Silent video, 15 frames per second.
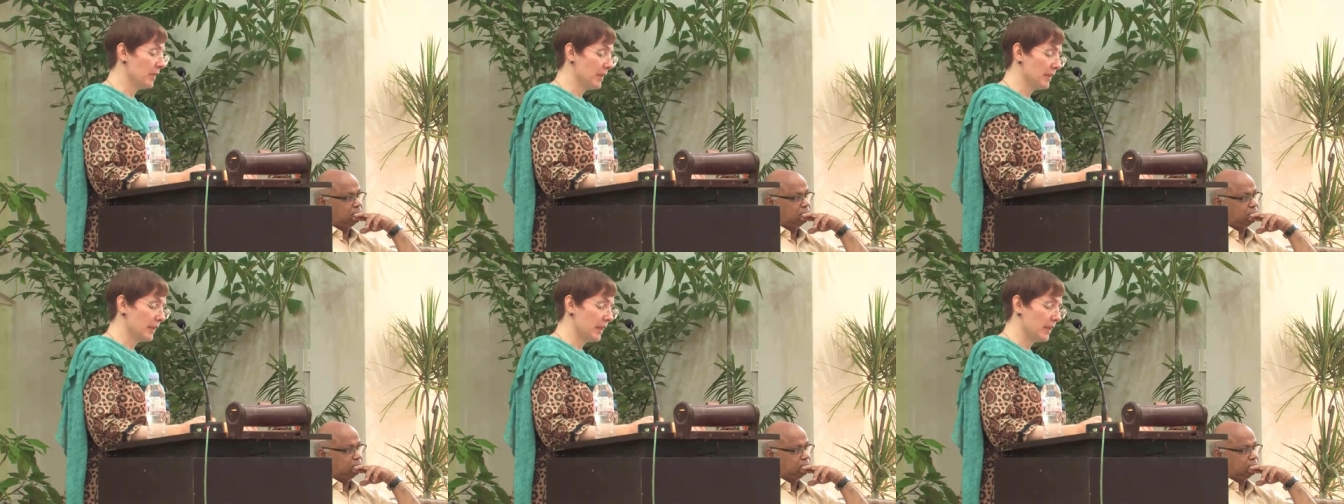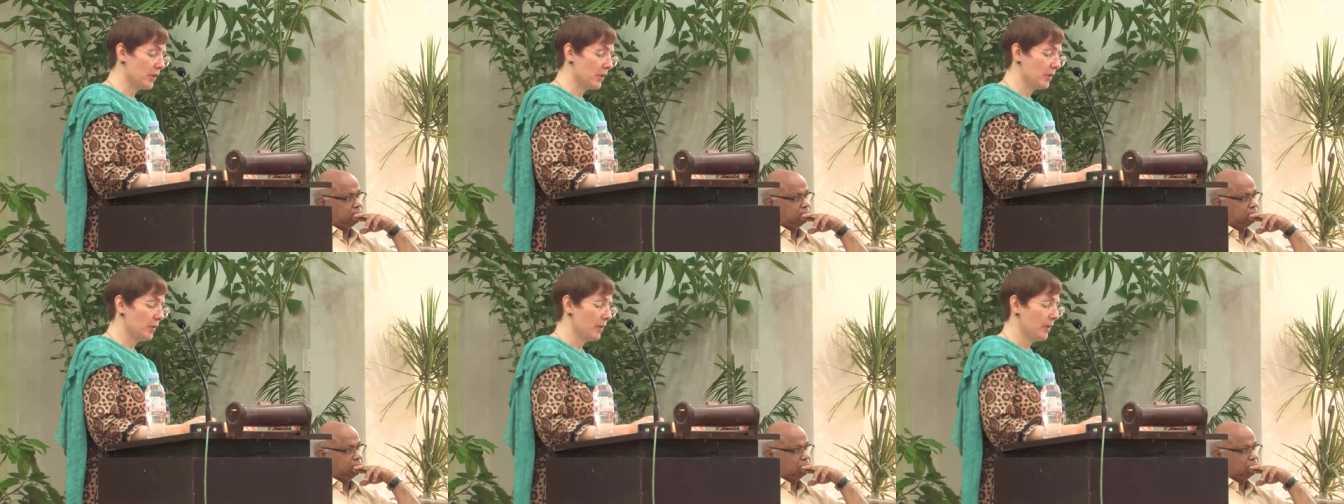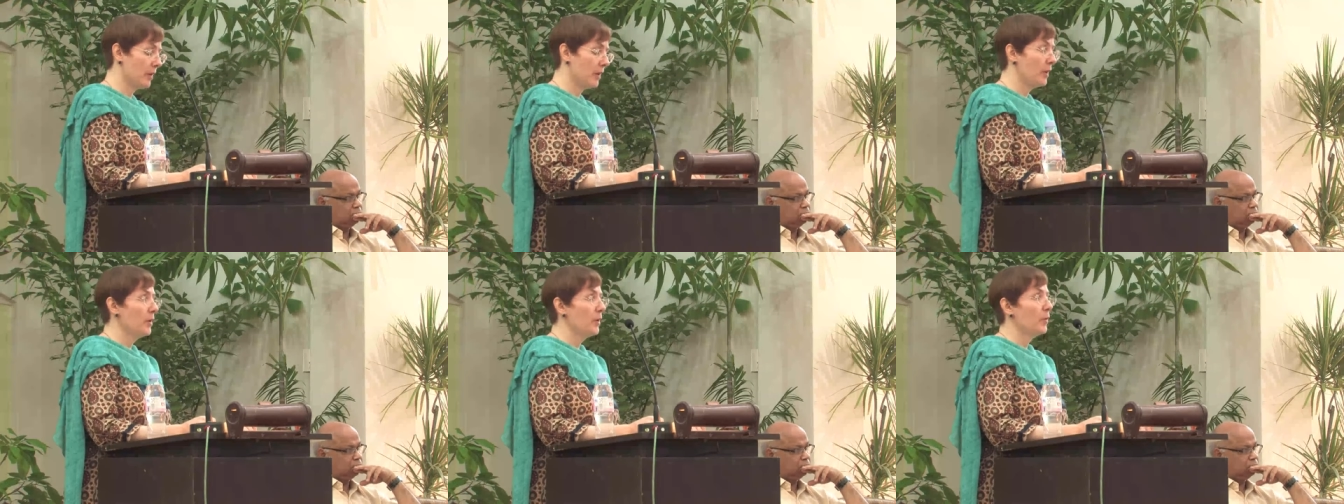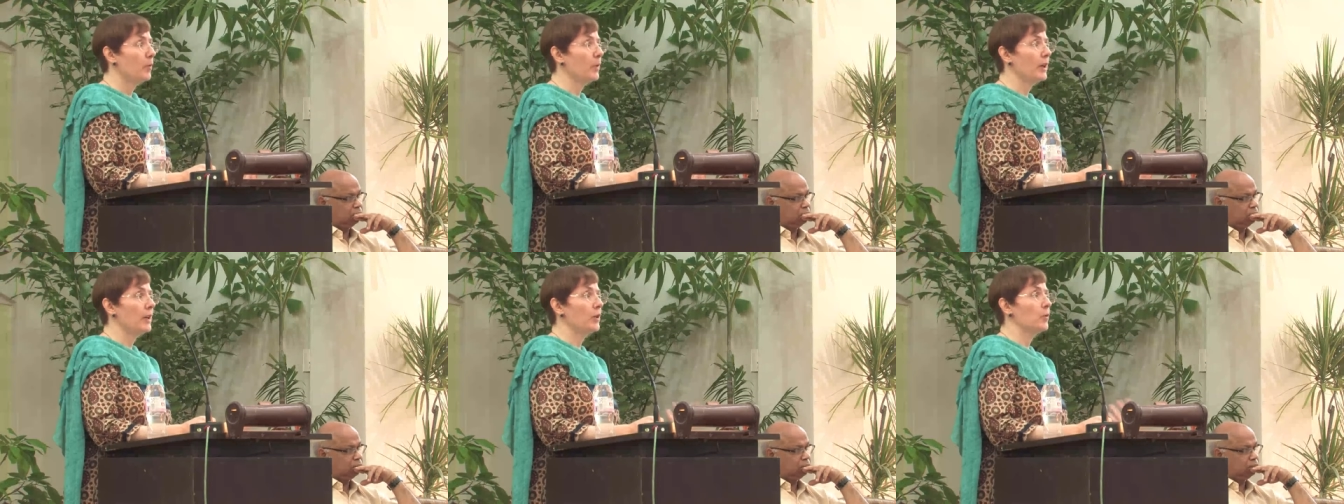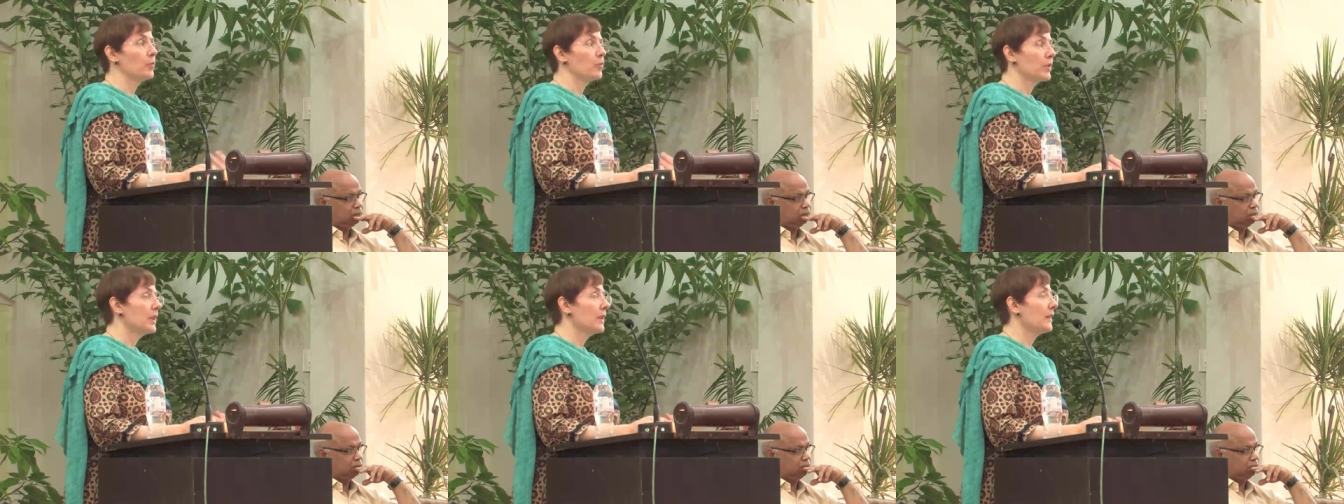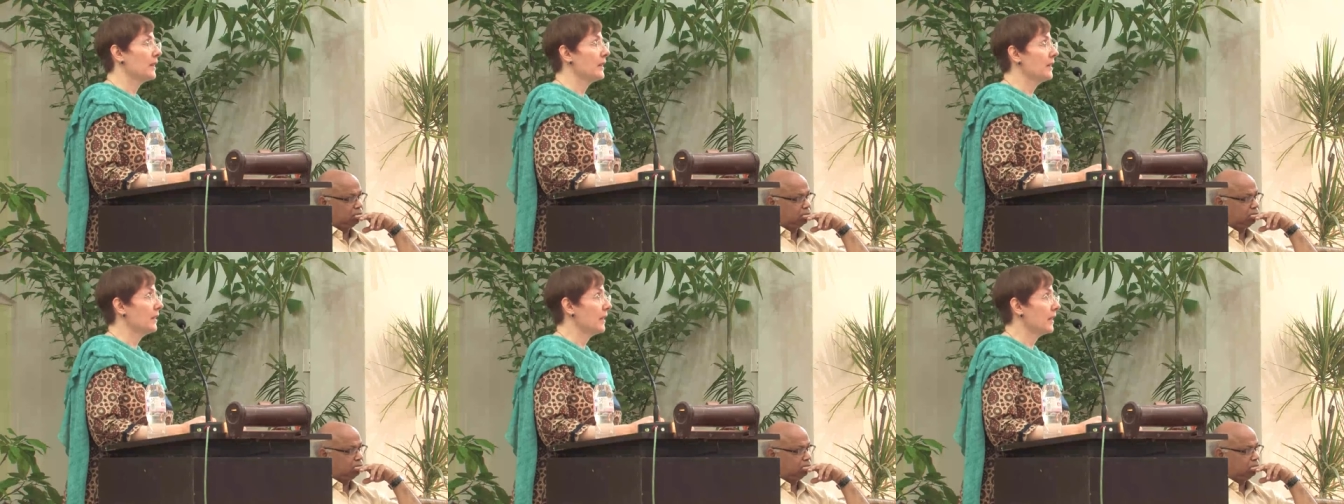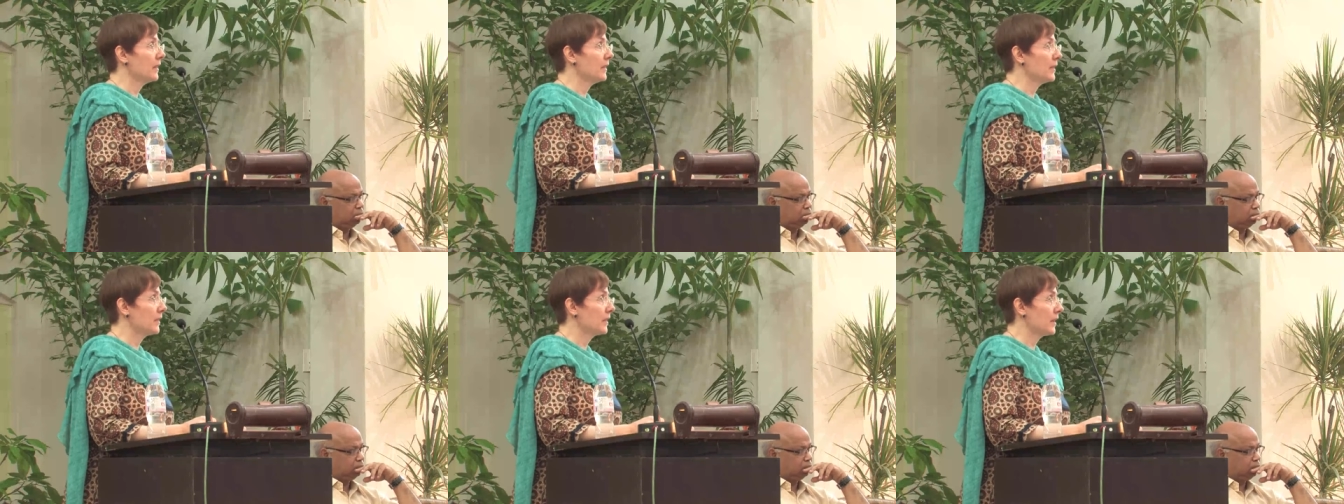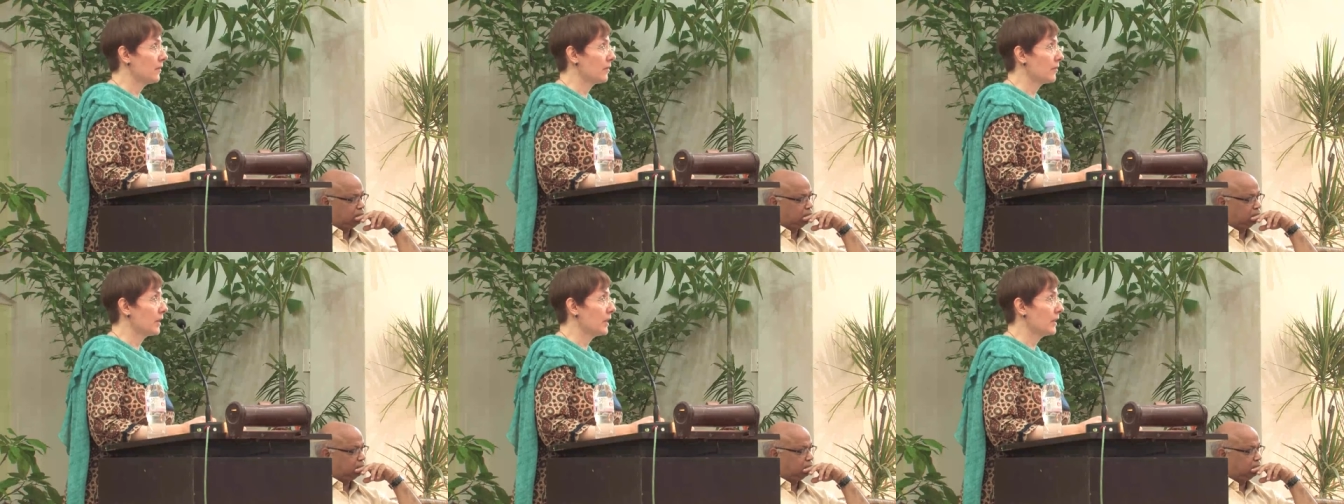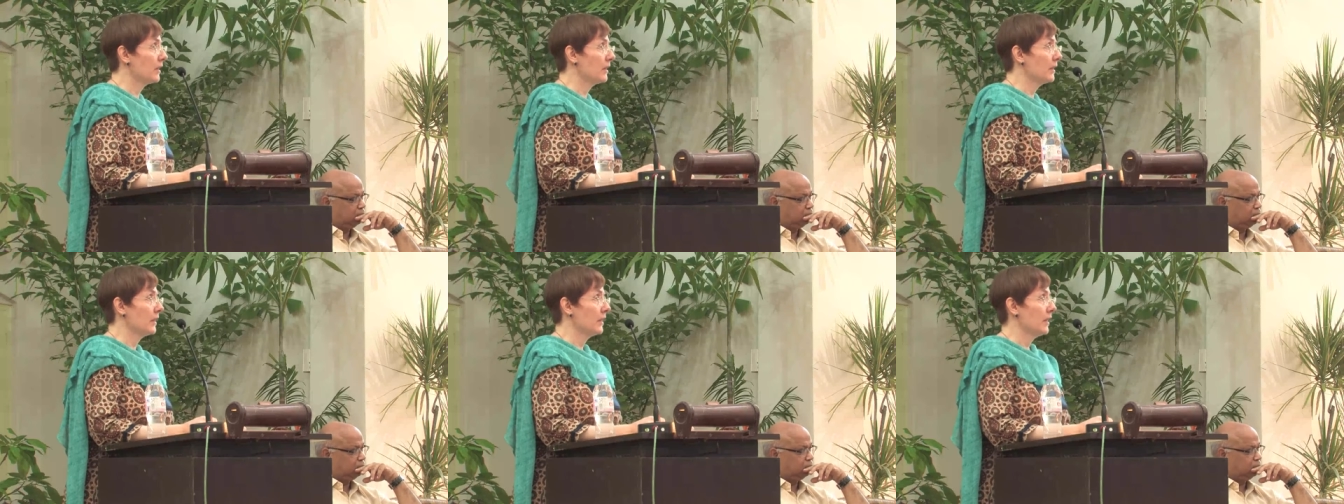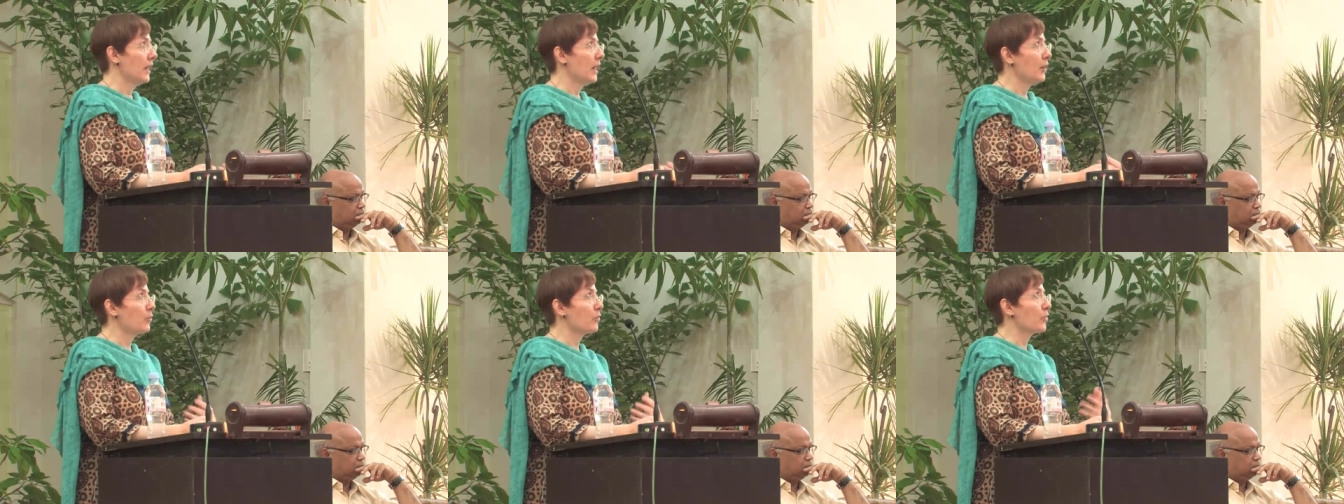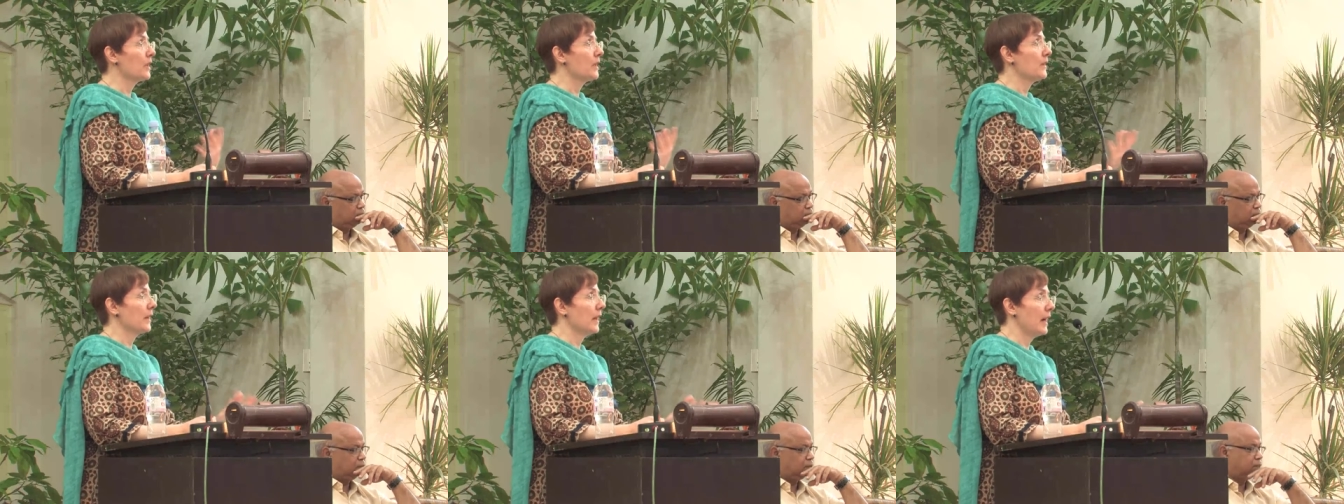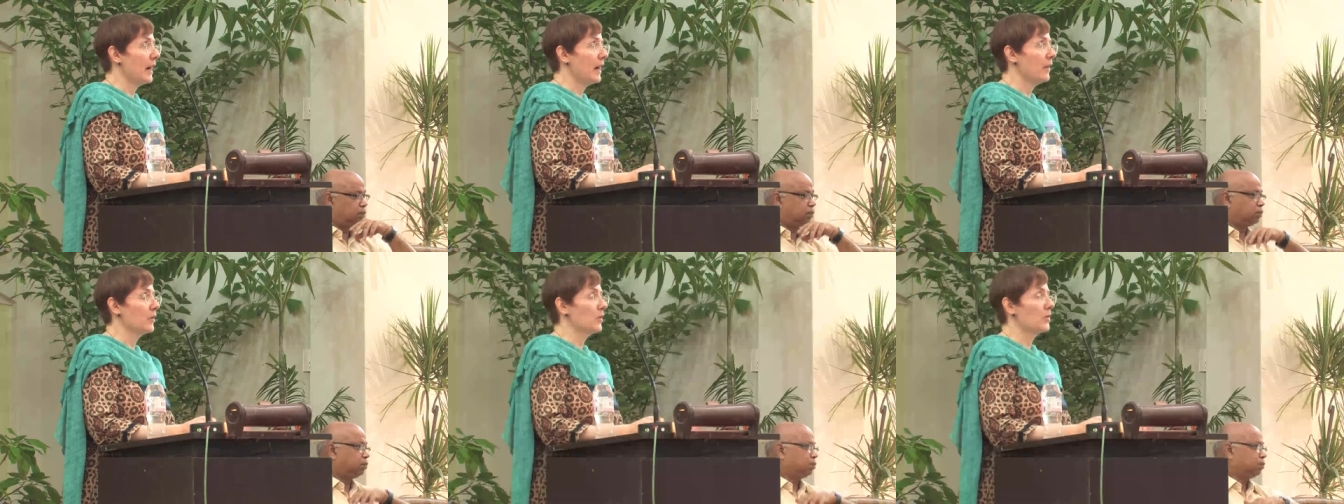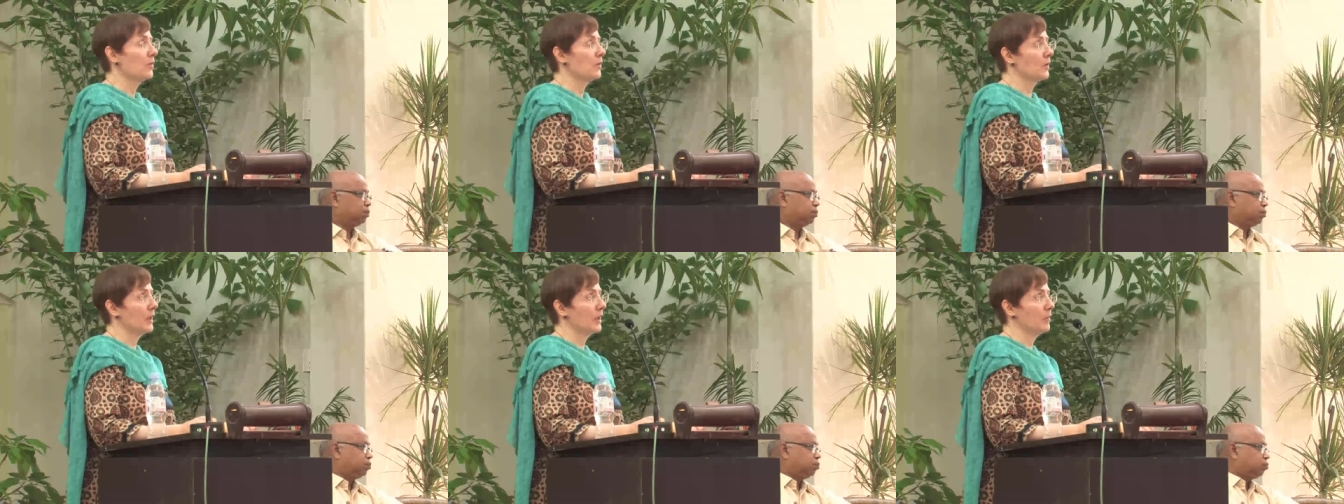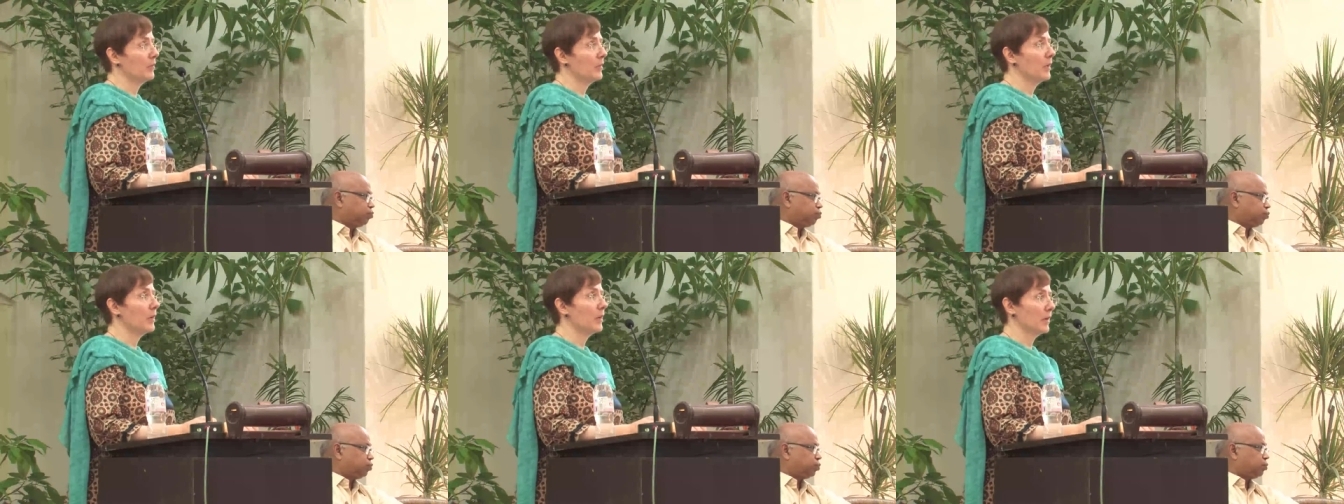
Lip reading: meditation, where you breathe in others' suffering and breathe out for them